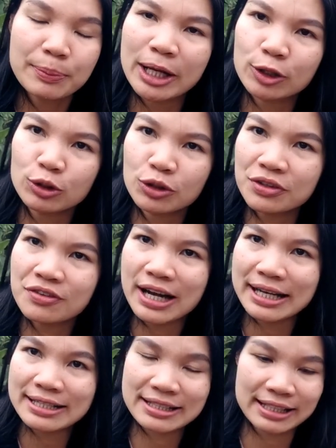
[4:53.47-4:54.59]
depends on the
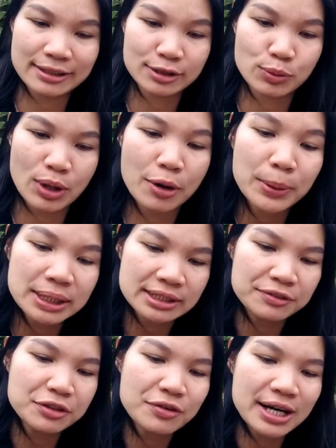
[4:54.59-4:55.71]
variety as well, but the
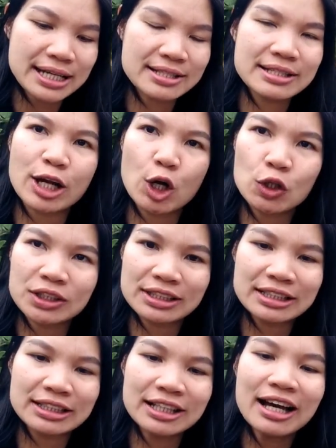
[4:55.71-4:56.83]
variety I got in
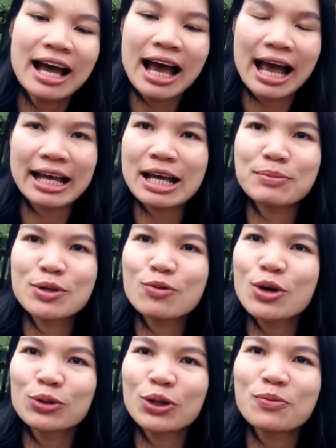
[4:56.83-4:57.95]
here, I have been
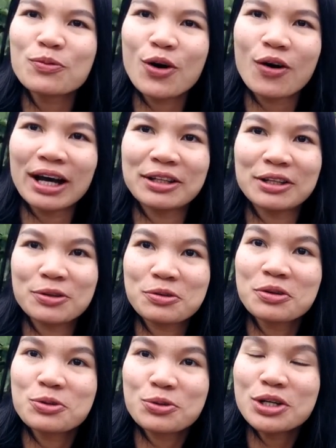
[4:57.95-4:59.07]
growing them for, I think,
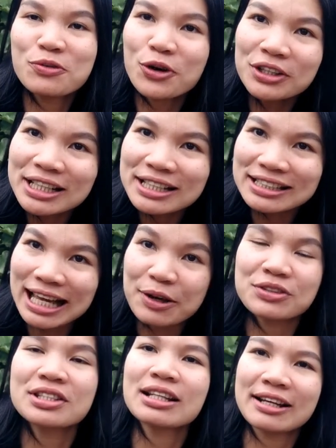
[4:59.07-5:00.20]
3 or 4 years now
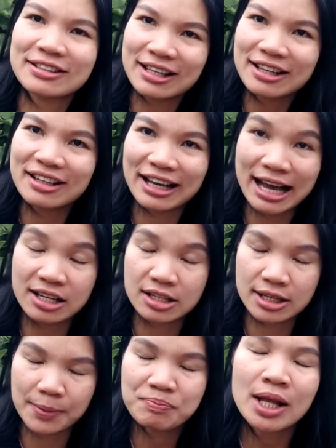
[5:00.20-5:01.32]
since I started
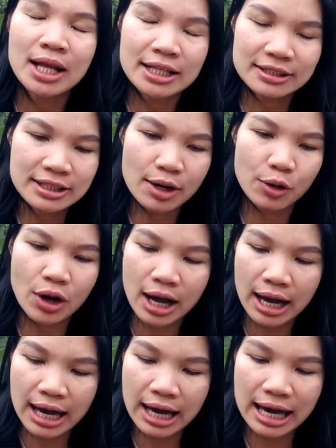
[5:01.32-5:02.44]
gardening. So,
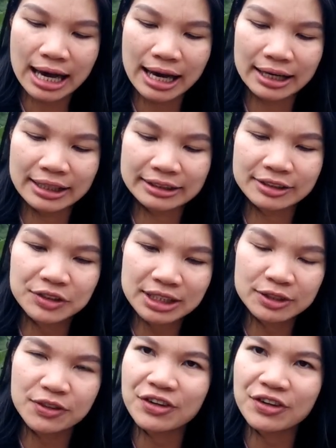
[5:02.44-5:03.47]
so this